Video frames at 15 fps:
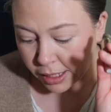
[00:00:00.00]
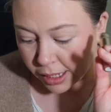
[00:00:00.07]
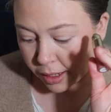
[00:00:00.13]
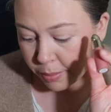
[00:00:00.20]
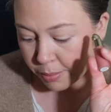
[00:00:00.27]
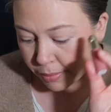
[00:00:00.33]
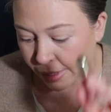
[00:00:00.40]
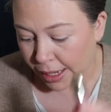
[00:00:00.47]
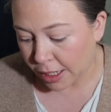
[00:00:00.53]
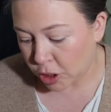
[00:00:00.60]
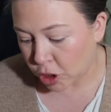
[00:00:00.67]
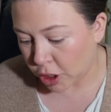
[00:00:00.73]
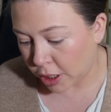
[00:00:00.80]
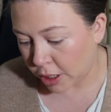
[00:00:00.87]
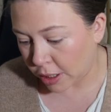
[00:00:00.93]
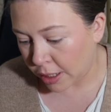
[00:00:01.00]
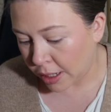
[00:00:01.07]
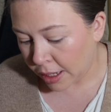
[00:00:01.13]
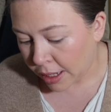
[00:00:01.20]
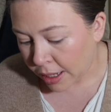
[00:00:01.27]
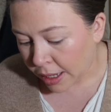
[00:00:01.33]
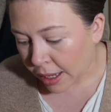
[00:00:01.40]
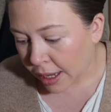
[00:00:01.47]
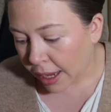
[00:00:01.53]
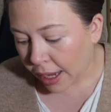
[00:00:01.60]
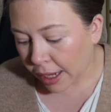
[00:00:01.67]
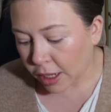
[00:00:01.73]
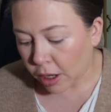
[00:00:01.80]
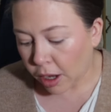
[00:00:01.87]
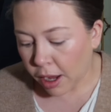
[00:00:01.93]
like major.
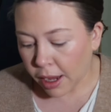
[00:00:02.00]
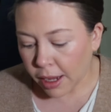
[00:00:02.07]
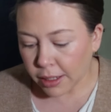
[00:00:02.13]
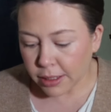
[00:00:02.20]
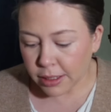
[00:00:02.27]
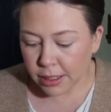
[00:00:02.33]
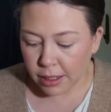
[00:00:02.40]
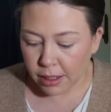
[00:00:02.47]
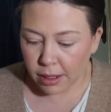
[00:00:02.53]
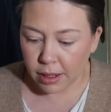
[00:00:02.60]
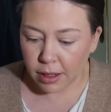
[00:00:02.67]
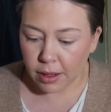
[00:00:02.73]
I got,